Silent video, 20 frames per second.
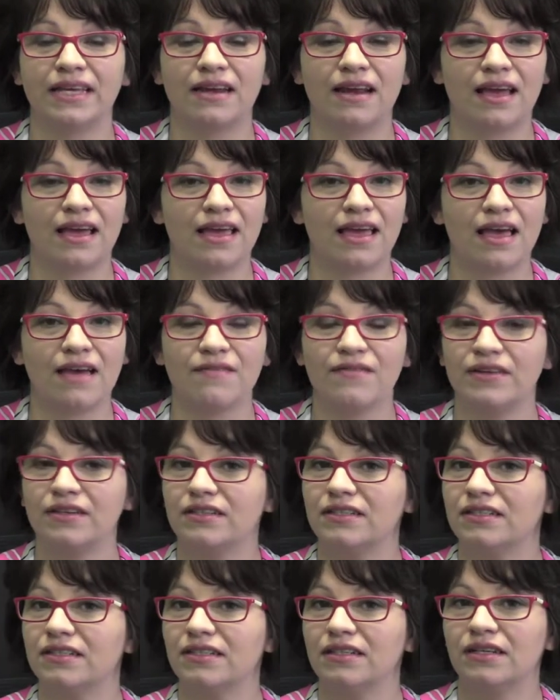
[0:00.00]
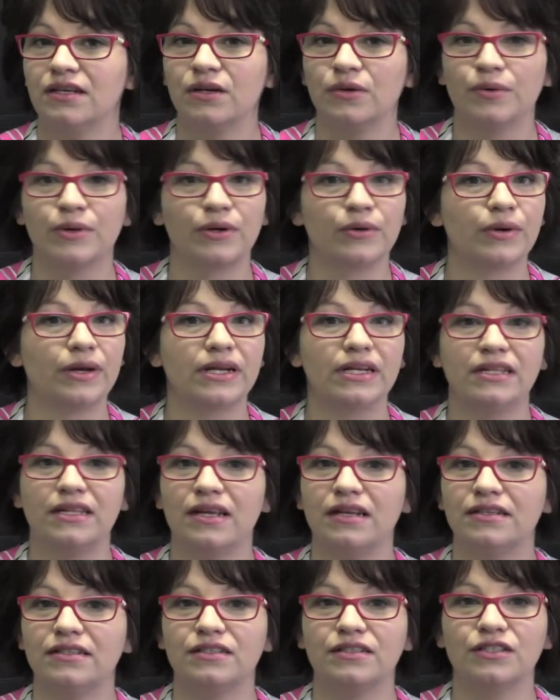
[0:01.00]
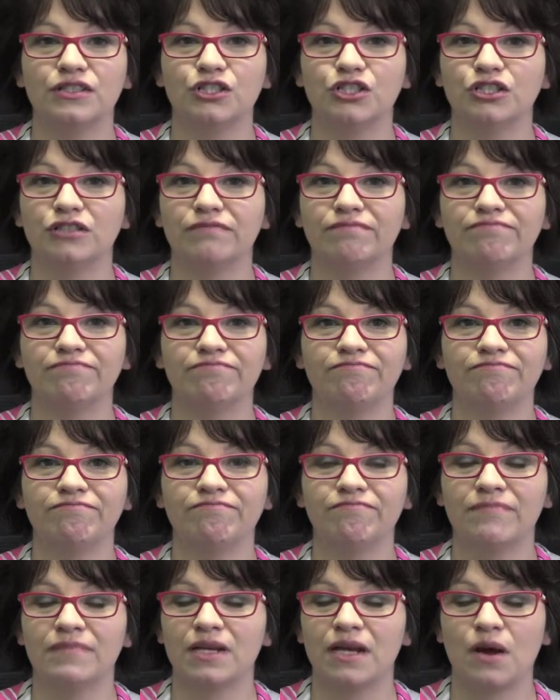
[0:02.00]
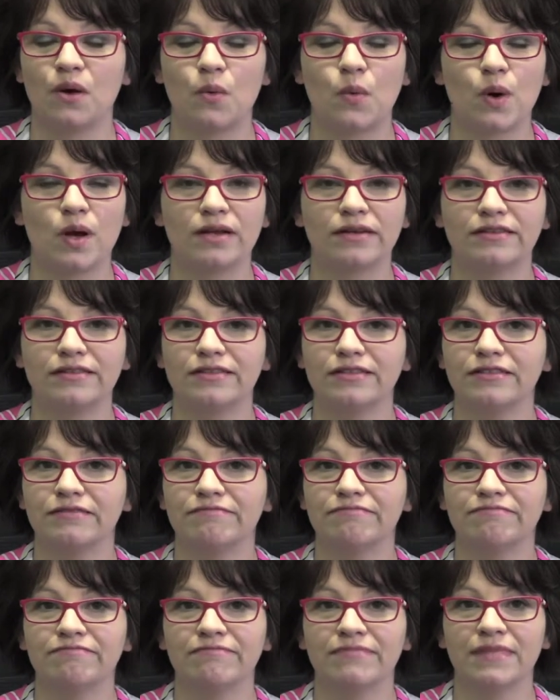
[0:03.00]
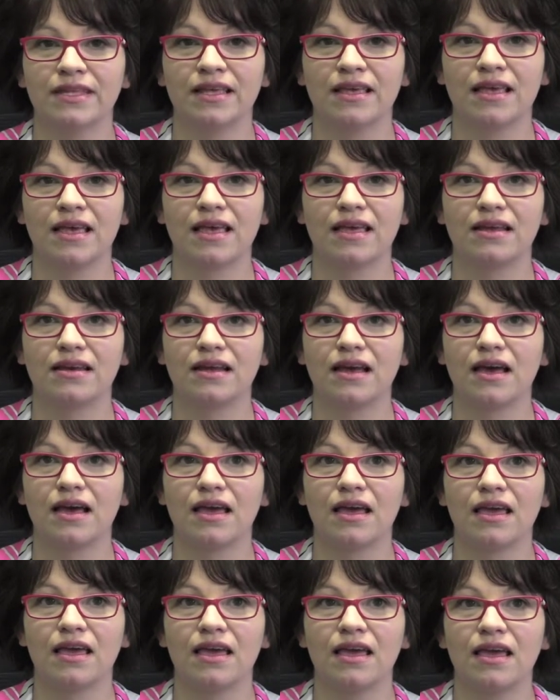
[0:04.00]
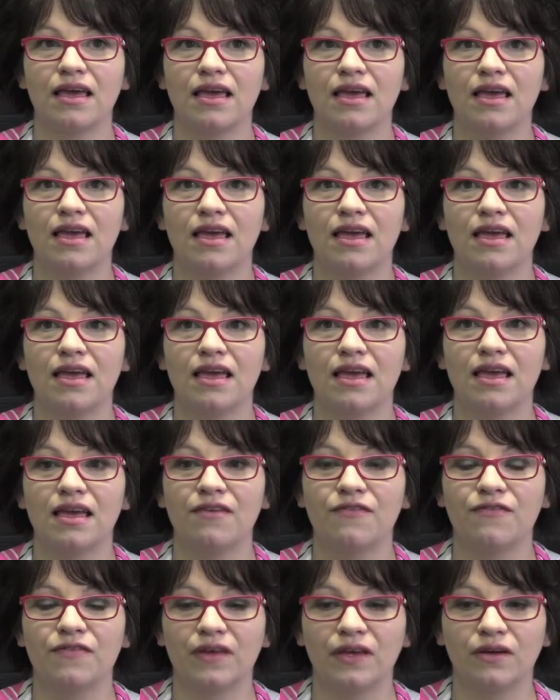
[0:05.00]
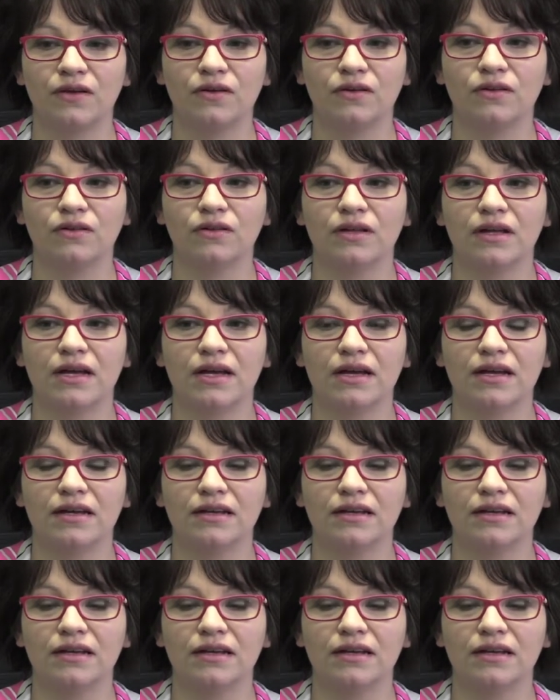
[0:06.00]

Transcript: And I haven't regretted that decision, not once. And I feel